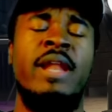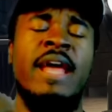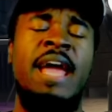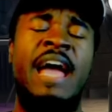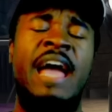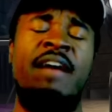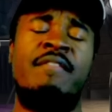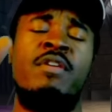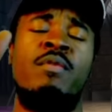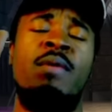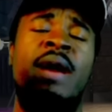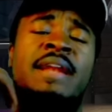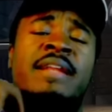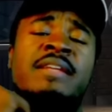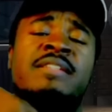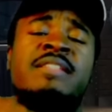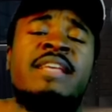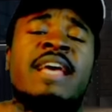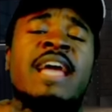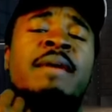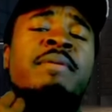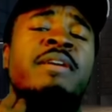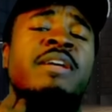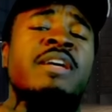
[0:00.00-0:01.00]
they have a right to
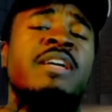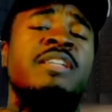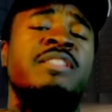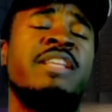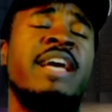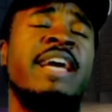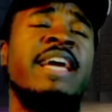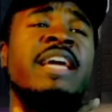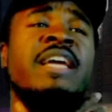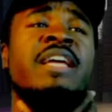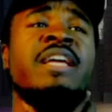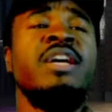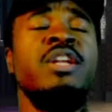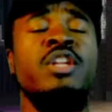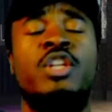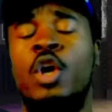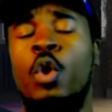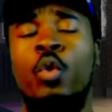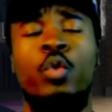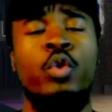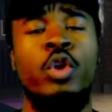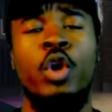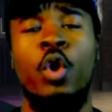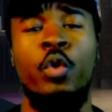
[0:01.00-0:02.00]
say it because they
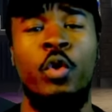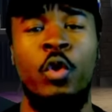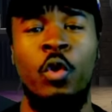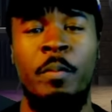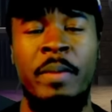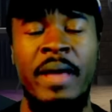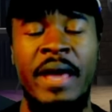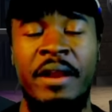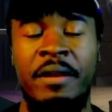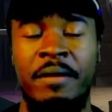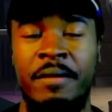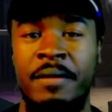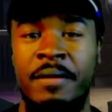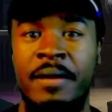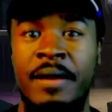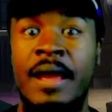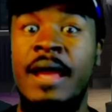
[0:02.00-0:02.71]
don't know no better.